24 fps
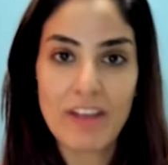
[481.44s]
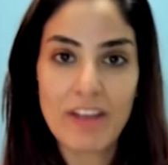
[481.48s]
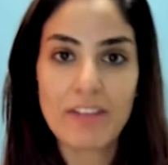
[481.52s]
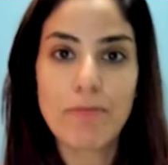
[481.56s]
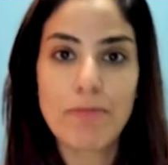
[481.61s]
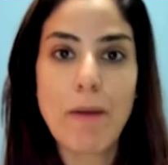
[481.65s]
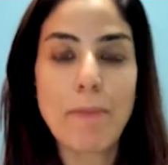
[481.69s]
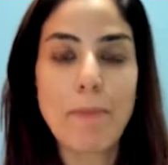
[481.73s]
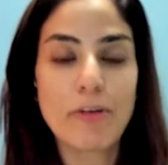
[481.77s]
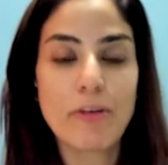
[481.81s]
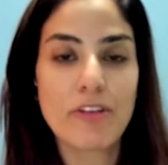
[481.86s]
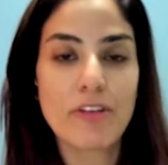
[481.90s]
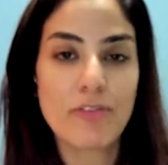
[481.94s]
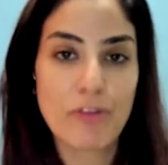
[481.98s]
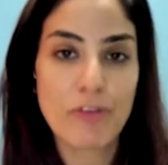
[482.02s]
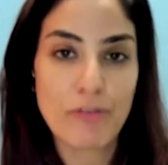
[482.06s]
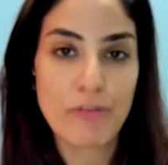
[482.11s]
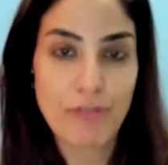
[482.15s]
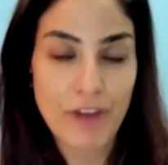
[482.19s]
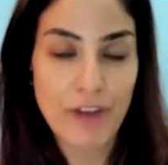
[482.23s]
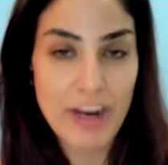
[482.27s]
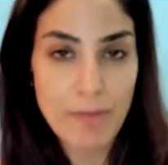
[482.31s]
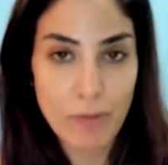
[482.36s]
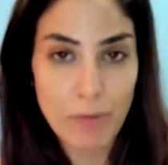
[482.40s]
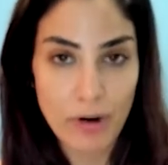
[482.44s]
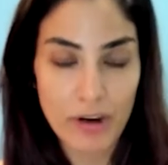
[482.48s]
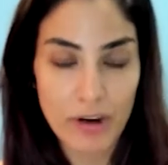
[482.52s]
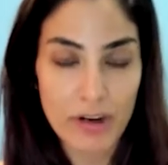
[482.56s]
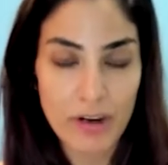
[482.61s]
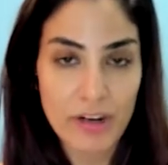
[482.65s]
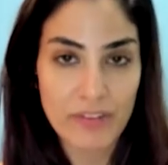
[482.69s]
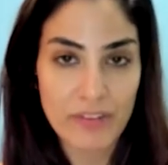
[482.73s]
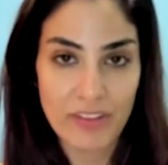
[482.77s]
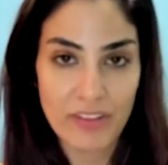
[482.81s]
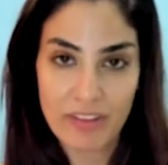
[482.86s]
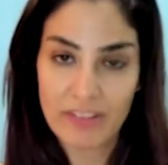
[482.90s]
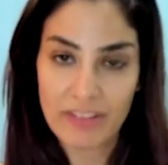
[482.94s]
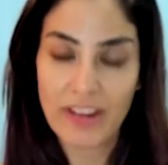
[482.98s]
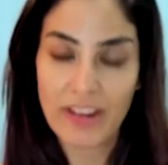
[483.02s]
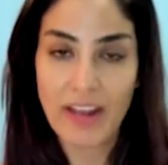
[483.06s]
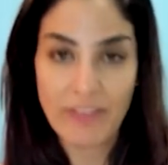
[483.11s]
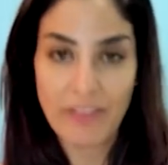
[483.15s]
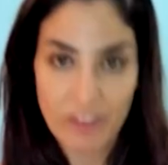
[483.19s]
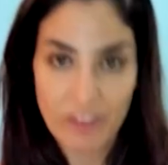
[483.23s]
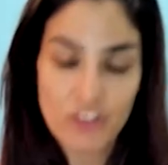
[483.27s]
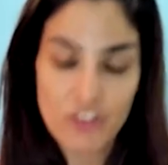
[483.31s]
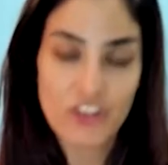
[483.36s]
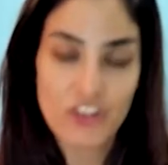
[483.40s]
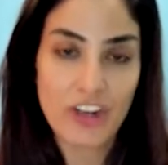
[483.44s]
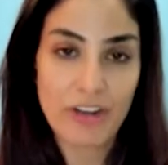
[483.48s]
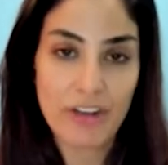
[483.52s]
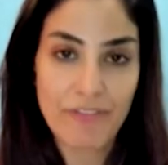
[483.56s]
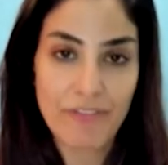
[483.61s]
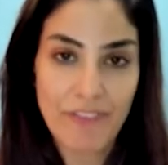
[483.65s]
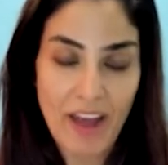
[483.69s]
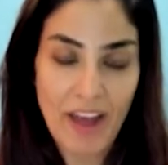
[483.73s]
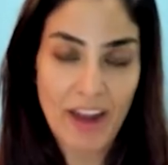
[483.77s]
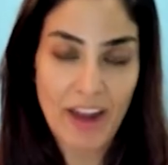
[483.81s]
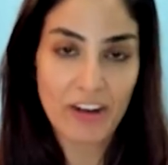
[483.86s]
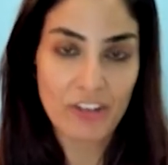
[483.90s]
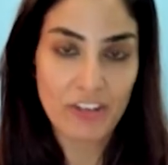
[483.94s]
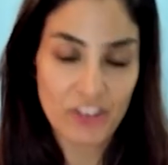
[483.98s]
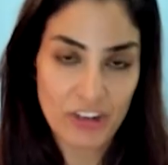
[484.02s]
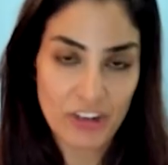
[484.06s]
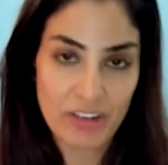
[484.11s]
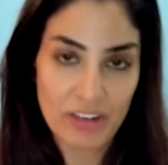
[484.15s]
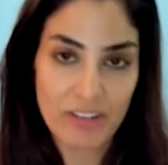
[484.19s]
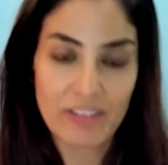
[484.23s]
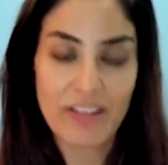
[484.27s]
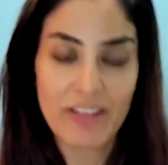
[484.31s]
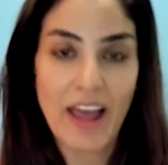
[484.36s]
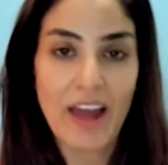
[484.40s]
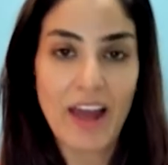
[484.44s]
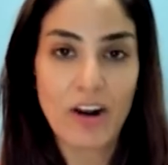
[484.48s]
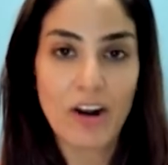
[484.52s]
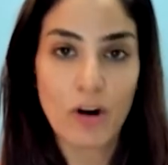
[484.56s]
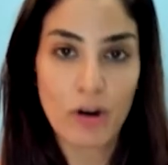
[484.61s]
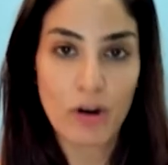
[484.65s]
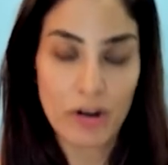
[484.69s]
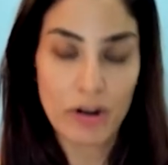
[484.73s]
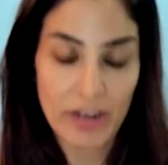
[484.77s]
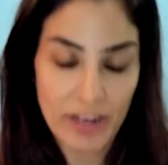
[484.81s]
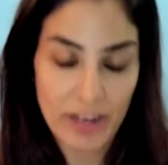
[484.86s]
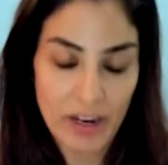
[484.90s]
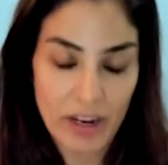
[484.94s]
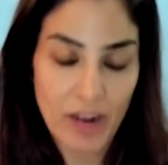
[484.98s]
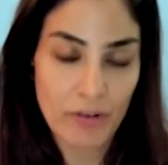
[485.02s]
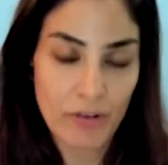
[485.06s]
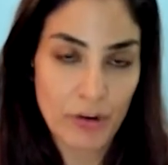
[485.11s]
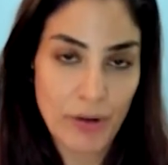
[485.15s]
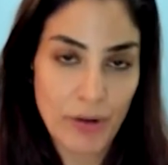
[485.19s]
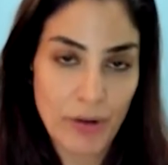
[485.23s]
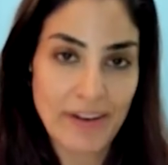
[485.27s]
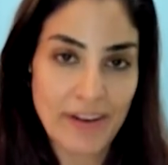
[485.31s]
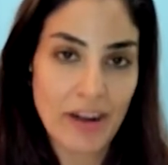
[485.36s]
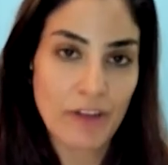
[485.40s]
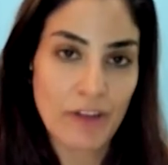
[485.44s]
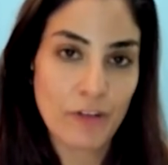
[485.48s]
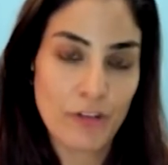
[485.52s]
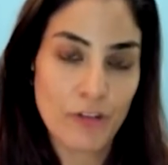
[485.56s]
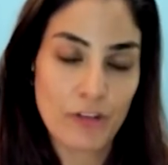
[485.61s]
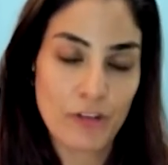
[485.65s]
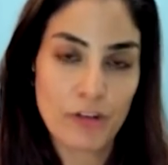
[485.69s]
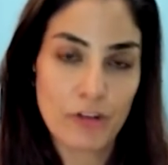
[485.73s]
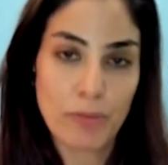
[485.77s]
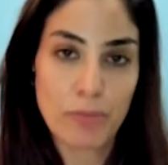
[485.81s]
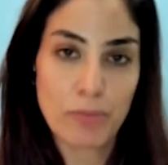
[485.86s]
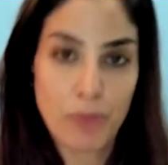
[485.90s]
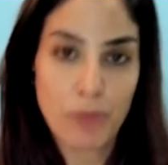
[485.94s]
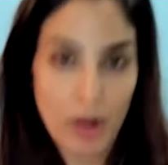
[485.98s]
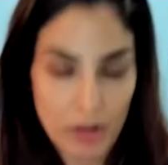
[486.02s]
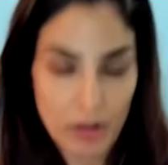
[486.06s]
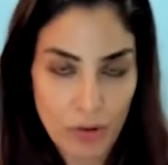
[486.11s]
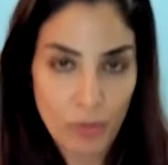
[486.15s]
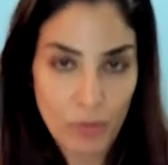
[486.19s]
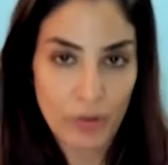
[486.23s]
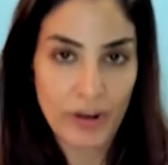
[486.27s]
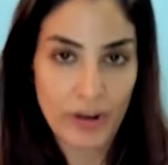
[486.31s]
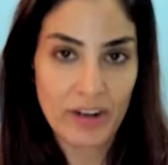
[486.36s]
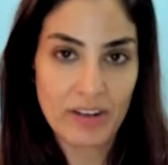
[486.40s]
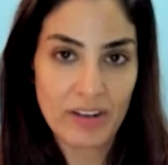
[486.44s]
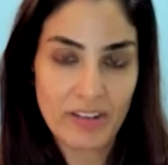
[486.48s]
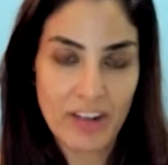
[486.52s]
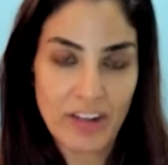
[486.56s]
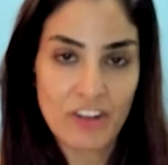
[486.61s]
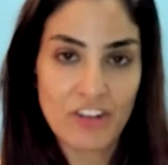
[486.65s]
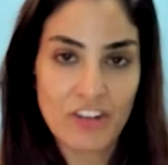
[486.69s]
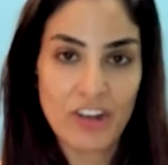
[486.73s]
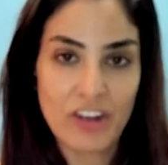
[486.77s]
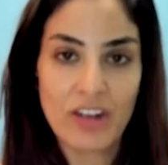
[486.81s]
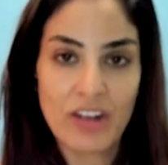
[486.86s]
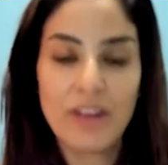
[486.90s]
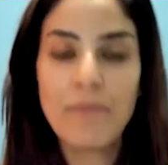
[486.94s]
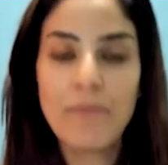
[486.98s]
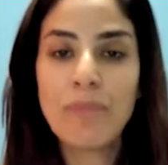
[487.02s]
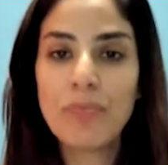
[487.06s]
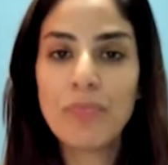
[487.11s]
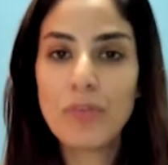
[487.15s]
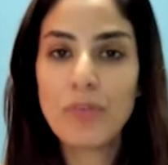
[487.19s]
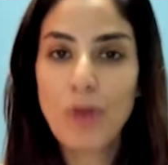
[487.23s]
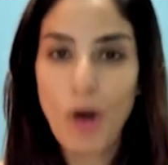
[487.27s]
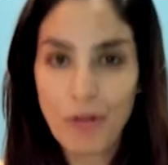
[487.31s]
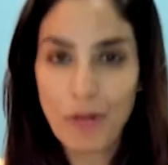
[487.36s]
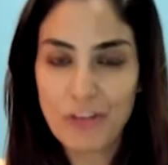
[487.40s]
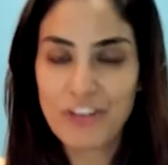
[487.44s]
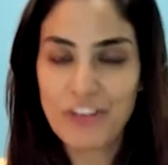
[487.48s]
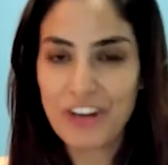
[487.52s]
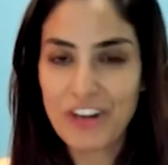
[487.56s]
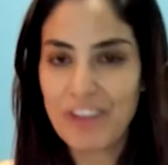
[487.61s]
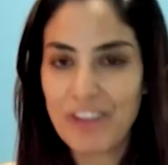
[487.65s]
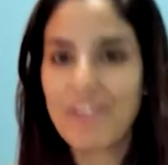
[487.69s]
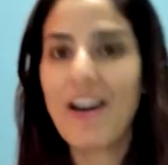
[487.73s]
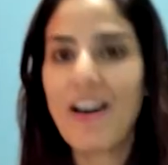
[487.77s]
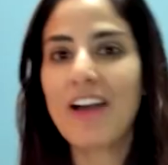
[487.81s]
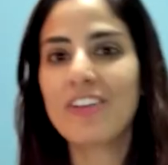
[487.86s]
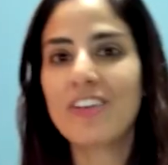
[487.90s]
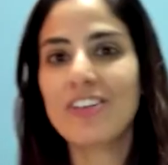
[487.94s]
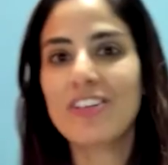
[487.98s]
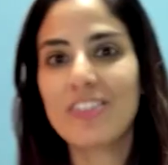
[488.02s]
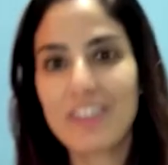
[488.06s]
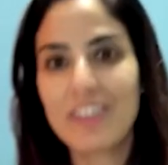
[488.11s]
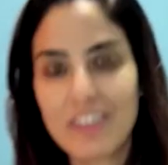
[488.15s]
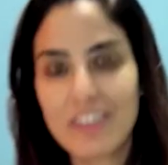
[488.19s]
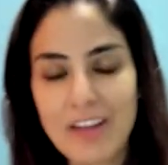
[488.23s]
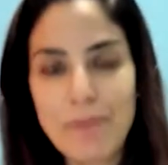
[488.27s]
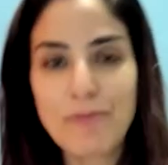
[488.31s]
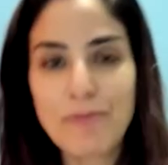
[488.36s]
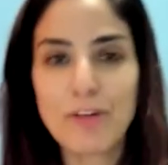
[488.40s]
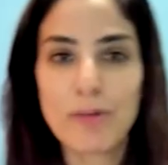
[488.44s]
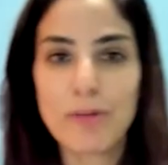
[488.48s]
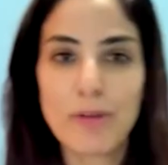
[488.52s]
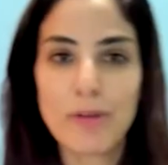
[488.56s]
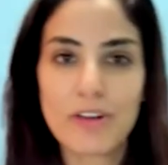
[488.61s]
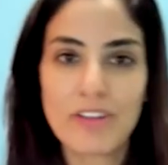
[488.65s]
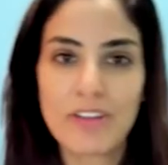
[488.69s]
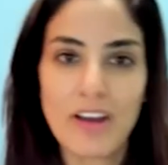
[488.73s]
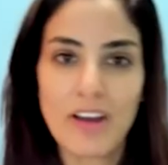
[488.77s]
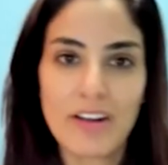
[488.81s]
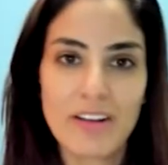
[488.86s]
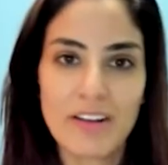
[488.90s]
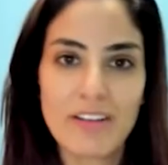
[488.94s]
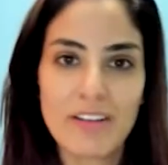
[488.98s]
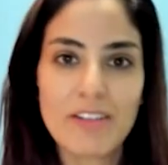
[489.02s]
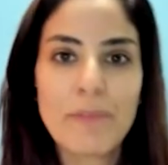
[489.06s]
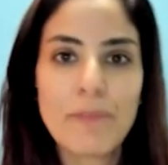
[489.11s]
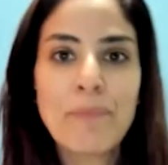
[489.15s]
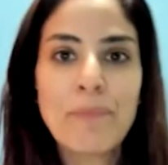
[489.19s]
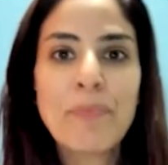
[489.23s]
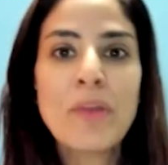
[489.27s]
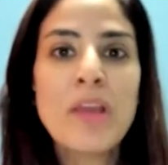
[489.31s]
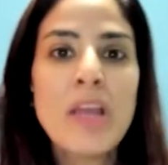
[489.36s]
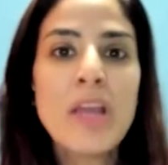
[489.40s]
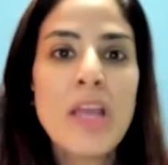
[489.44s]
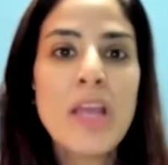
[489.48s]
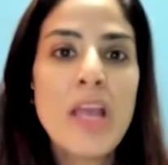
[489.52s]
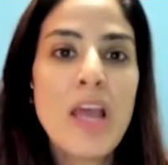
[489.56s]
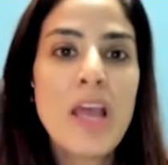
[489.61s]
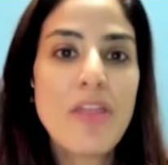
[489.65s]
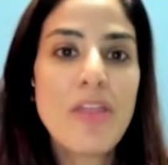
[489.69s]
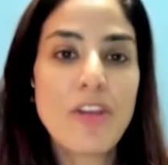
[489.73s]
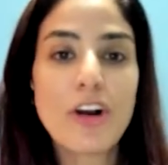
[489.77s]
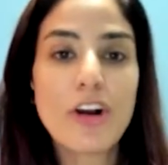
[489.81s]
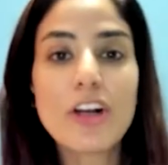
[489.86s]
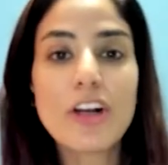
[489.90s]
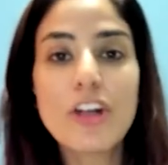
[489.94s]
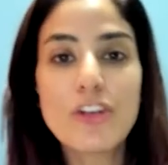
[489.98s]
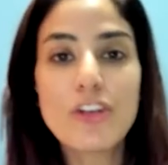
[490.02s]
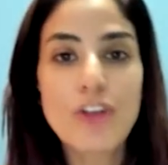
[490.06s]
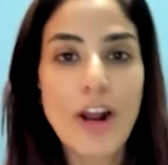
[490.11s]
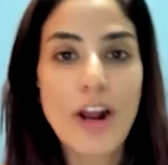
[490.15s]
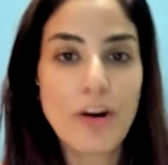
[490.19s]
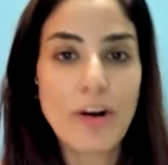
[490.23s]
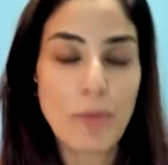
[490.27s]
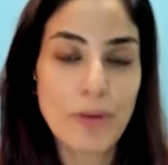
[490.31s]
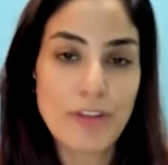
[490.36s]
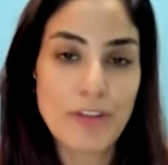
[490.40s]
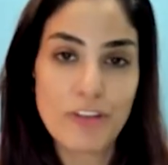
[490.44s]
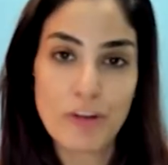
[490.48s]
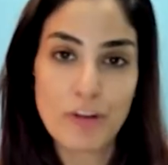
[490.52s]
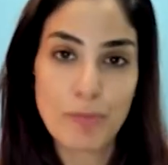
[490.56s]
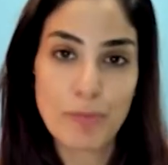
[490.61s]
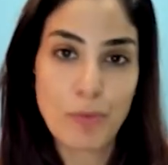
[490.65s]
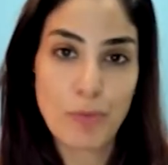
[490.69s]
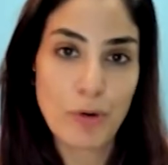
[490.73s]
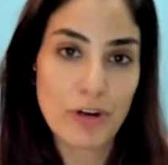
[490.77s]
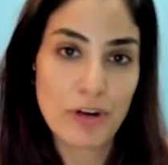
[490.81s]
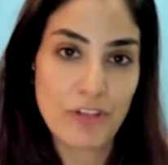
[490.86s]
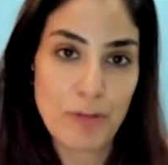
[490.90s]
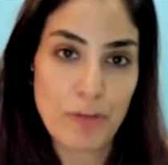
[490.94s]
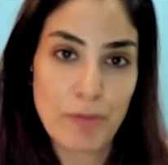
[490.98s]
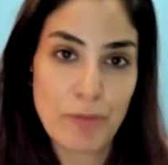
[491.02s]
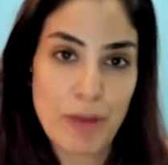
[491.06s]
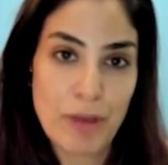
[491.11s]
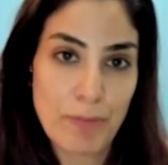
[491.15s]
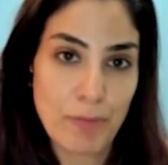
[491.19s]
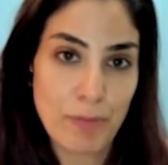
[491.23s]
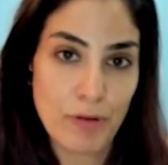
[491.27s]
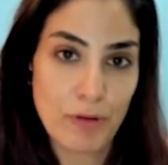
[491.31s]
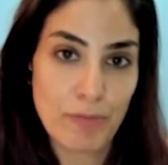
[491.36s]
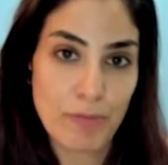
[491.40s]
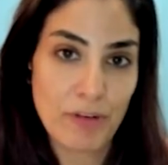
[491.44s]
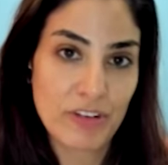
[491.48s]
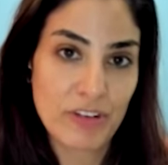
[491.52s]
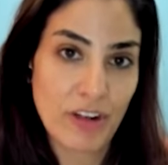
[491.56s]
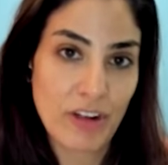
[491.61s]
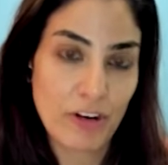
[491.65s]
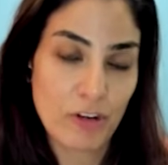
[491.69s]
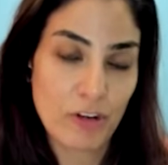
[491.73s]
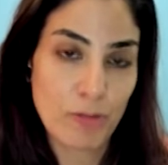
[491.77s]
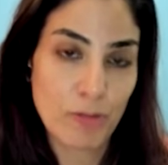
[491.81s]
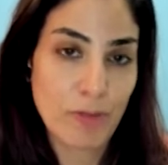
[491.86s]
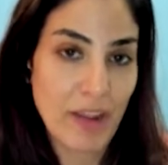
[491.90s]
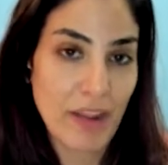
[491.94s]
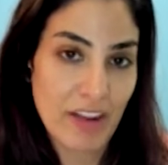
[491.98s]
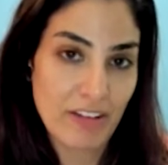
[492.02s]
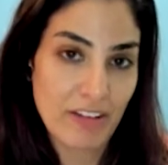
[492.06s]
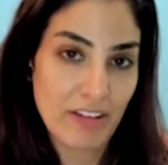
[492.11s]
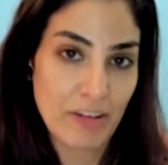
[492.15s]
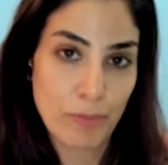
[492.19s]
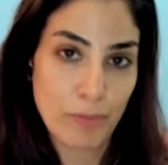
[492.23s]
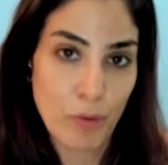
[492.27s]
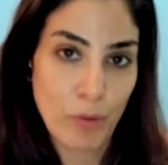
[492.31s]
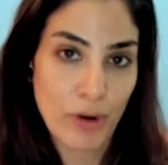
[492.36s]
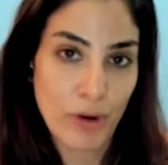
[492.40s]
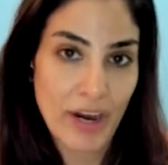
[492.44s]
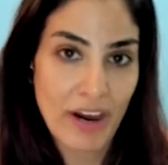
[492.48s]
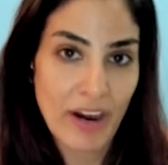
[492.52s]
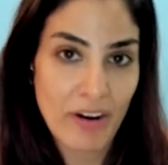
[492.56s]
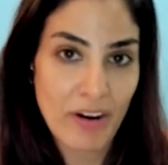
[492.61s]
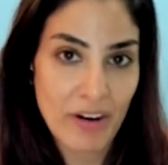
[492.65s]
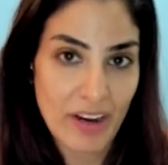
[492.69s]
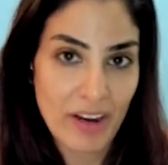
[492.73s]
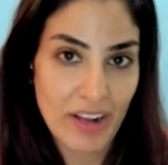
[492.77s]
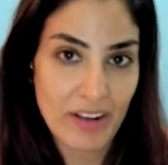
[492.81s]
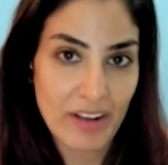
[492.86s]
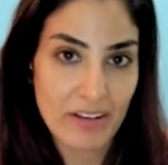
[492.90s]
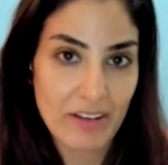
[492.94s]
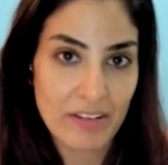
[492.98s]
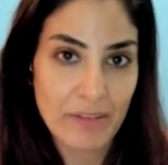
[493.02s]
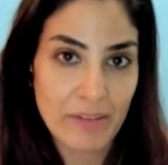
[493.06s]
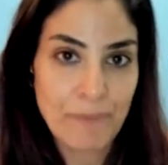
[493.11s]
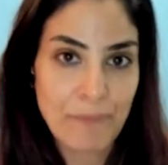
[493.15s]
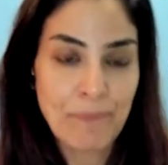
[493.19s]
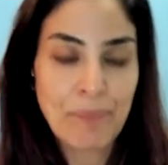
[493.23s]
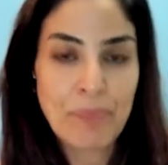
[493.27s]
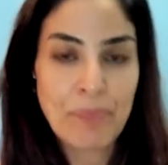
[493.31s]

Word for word: is members of the framework, these again, these Shia factions that are, eh, are united under this umbrella organization, all the Shia factions except for Muqtada's, they're going to try to win the support of the people in Muqtada's base in poor areas